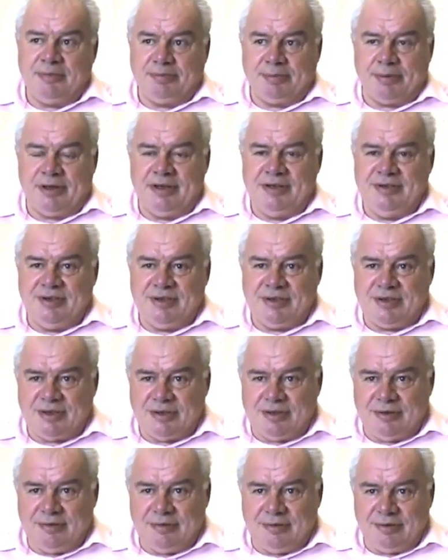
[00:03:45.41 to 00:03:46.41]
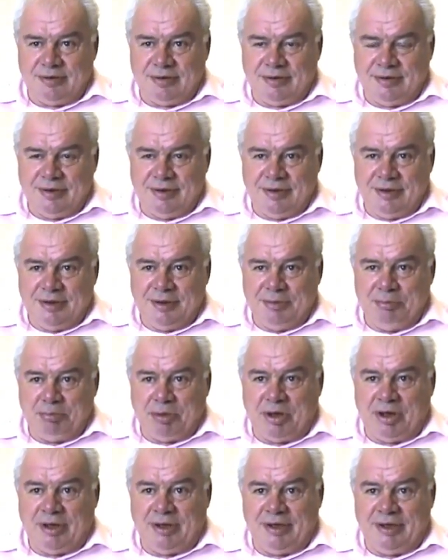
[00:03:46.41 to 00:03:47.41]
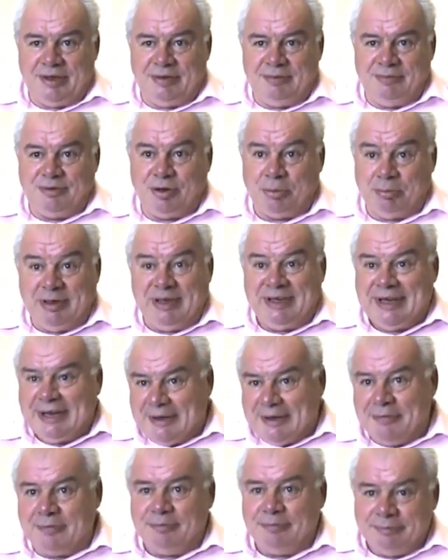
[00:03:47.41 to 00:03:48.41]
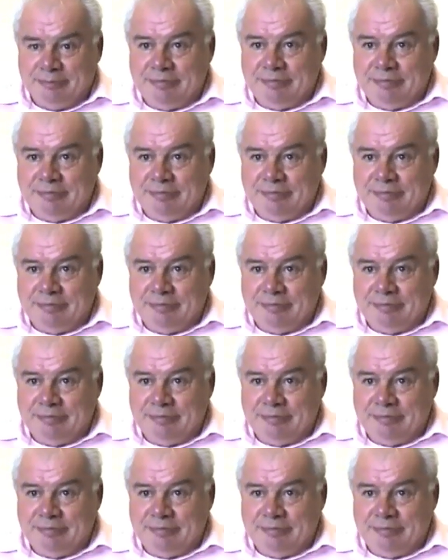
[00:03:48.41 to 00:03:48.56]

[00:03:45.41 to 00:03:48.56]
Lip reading: price issue by dumbing down,